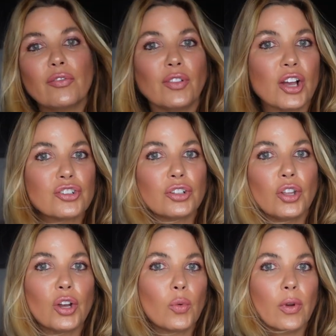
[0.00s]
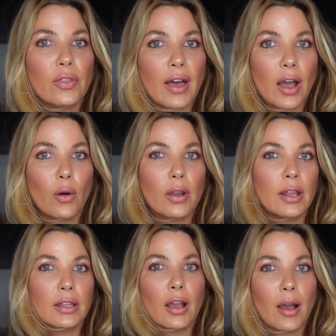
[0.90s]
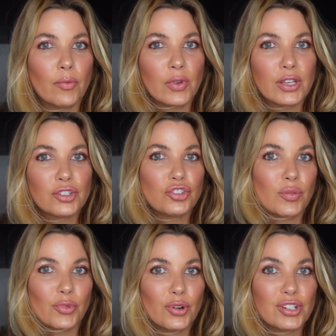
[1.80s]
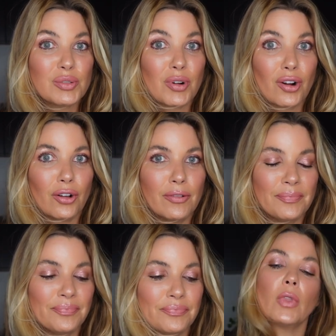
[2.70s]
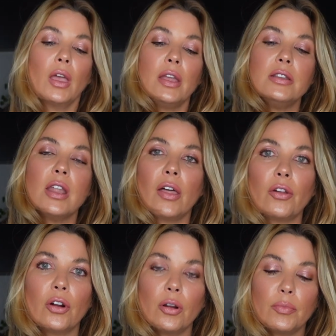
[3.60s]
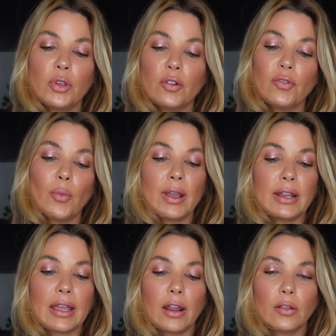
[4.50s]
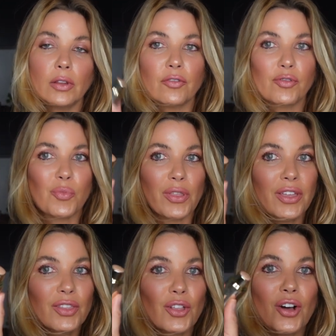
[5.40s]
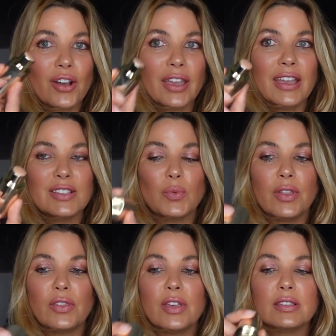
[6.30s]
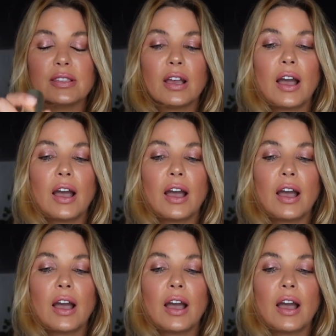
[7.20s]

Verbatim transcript: flushed look without any obvious shimmer or sparkle. Another beautiful way to get a lip from within look is with this